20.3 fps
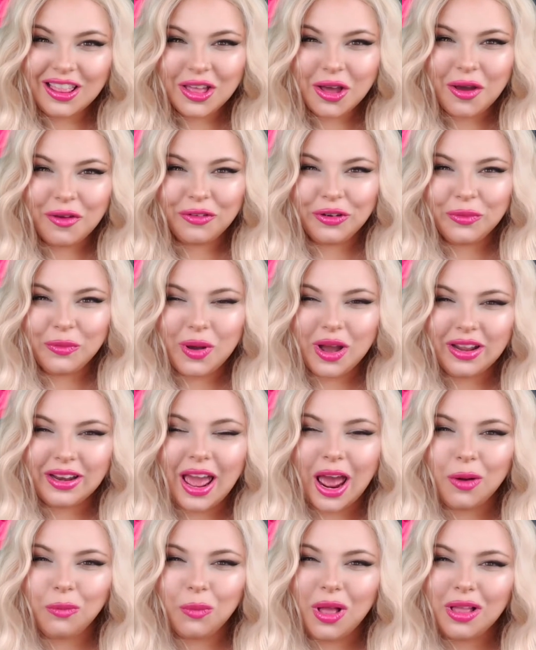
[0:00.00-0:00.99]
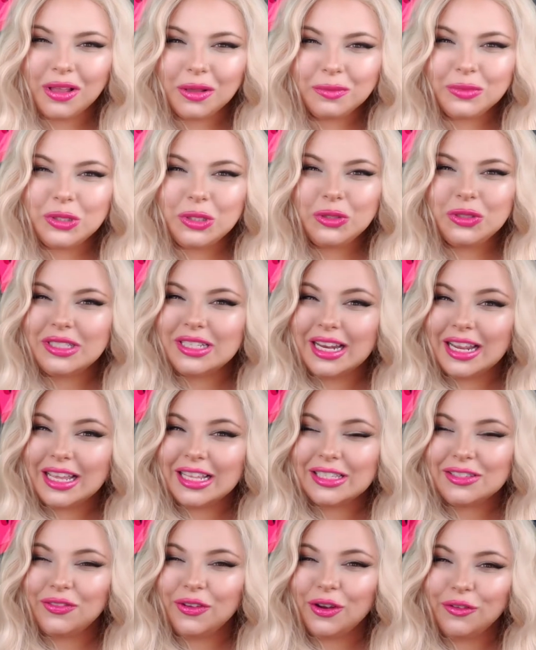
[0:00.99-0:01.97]
Hello everyone, and welcome to
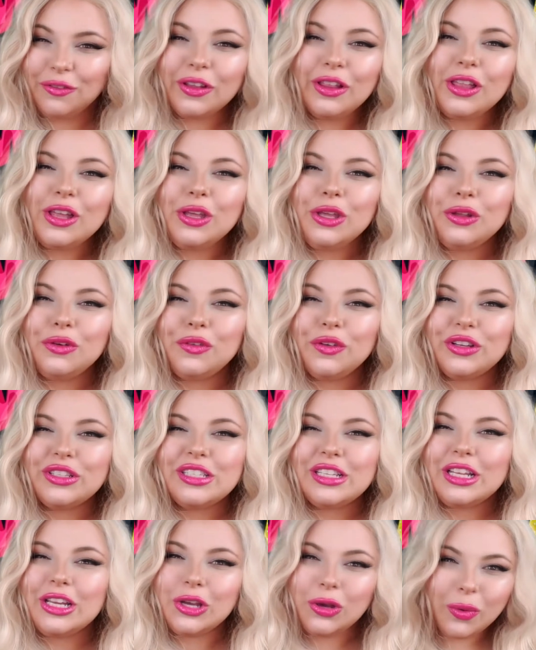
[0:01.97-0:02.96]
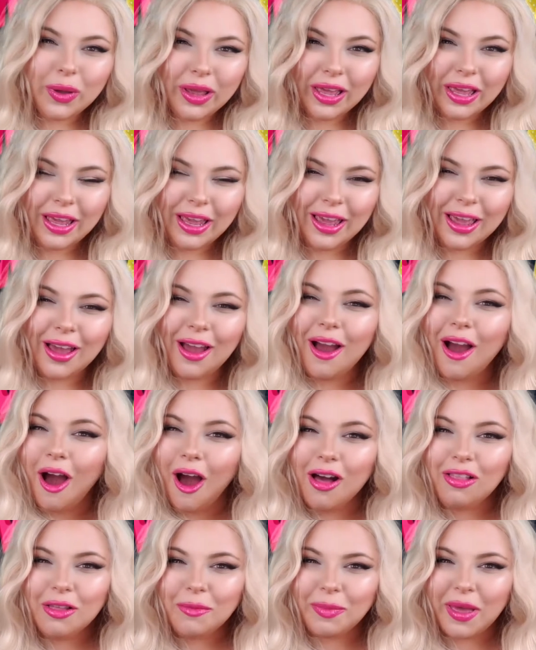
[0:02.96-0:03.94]
today's Fairvilla University Quickie,
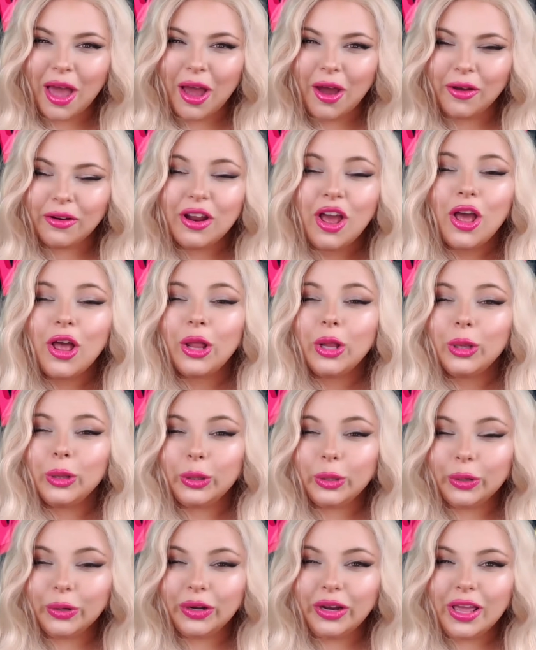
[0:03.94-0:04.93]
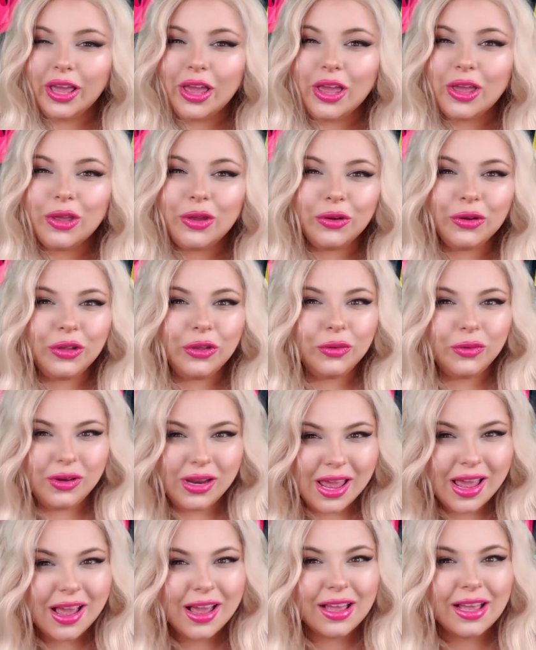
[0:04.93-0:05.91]
all about learning your
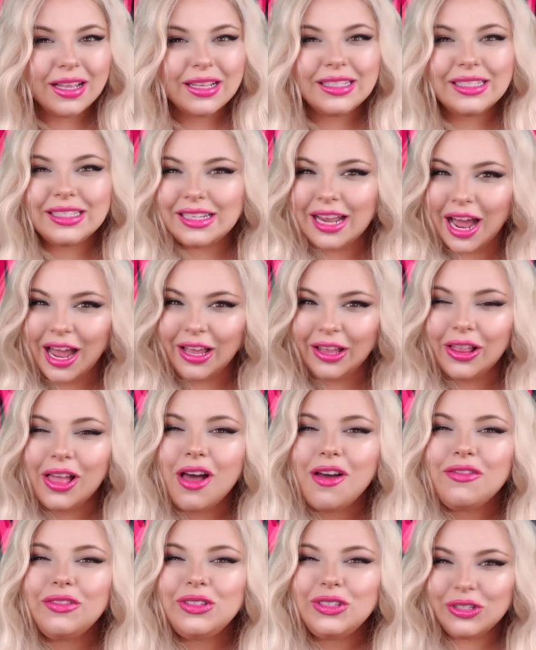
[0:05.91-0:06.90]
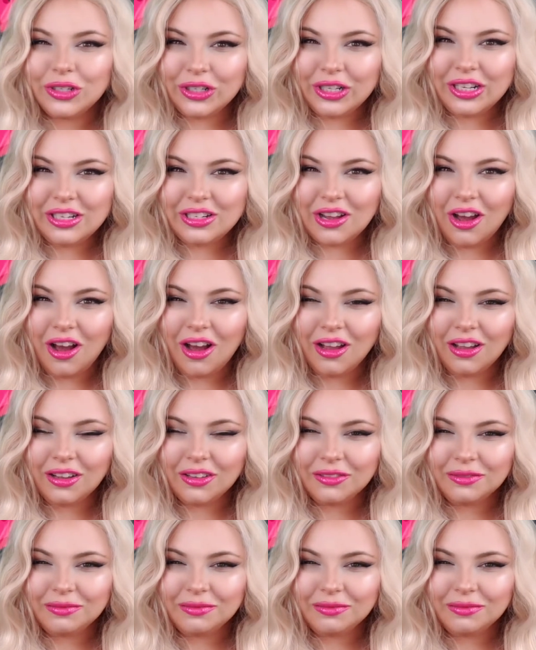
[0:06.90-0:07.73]
unique style of dirty talk.